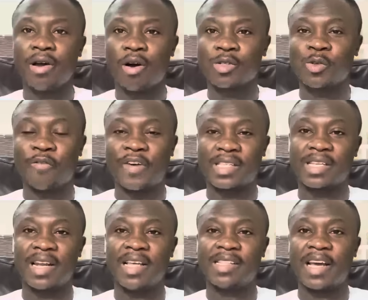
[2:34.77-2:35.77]
also
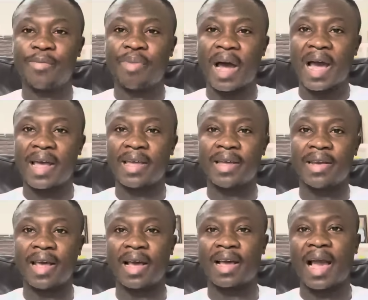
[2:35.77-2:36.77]
fascinated by
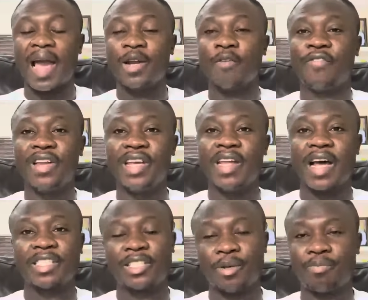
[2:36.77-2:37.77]
the kind of
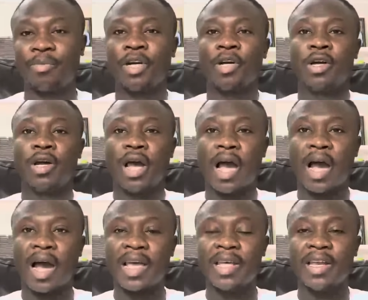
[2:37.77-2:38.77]
leadership
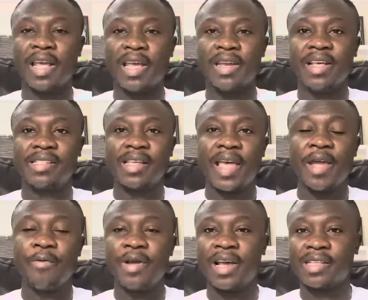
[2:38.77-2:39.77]
in these
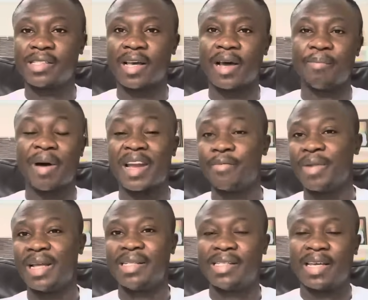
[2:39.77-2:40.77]
areas,
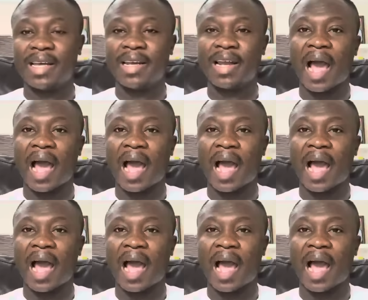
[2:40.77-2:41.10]
badminton,